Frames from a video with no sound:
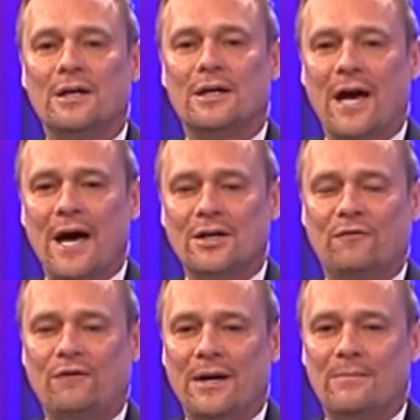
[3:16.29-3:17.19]
cash,
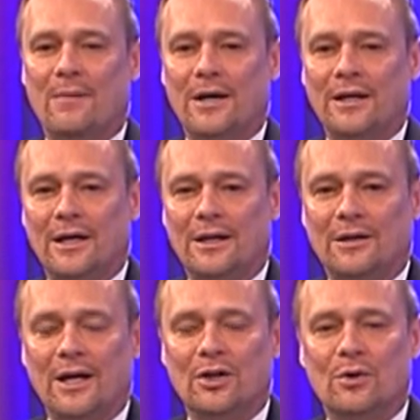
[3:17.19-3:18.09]
fake money,
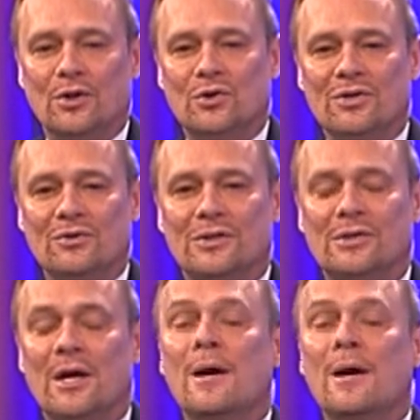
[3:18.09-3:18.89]
and U.S. Treasuries.